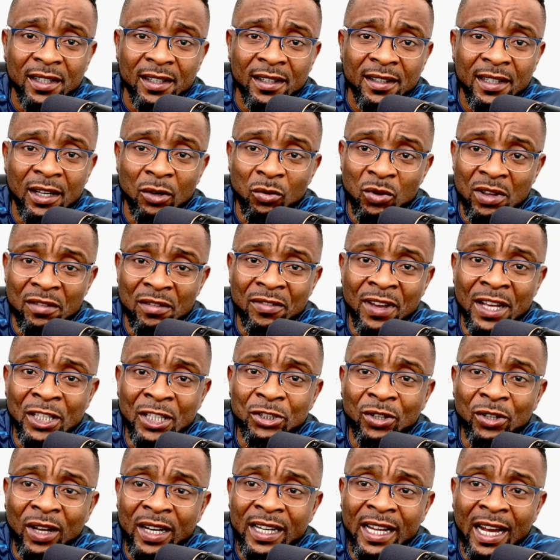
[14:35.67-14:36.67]
They will
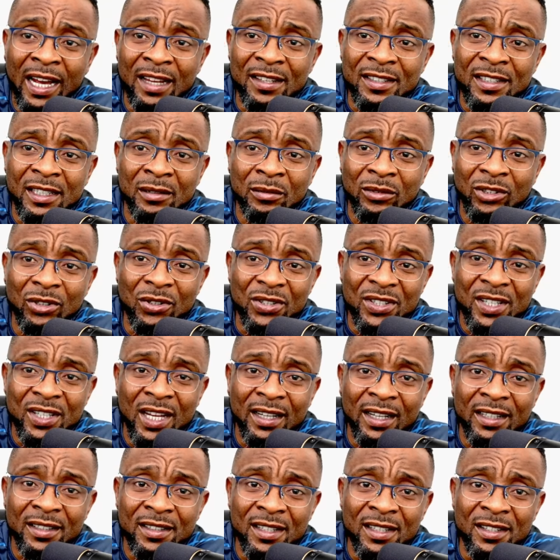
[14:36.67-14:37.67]
eventually ask him to sell
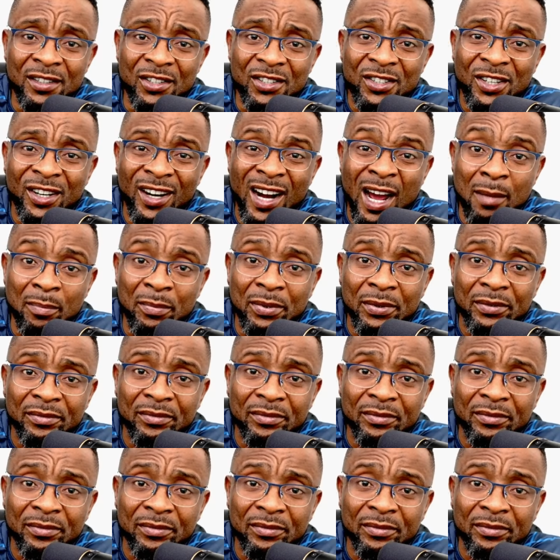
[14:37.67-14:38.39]
it in scrap and